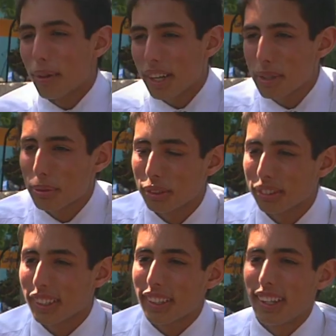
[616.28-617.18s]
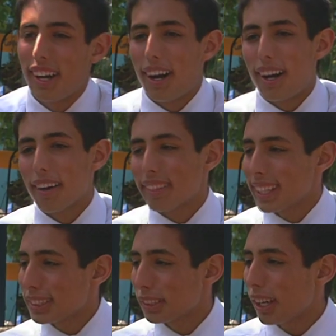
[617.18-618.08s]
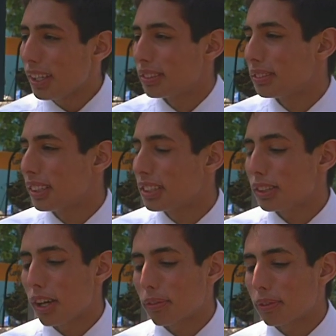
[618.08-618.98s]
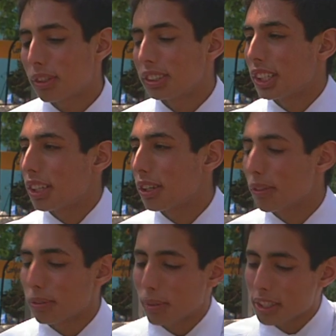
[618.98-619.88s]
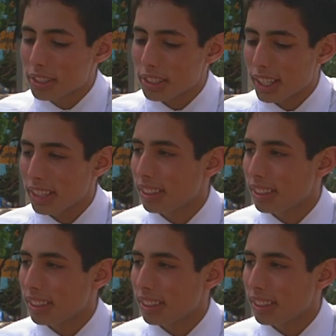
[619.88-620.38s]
All right, well, thanks a lot. Thanks a lot for sharing your information today.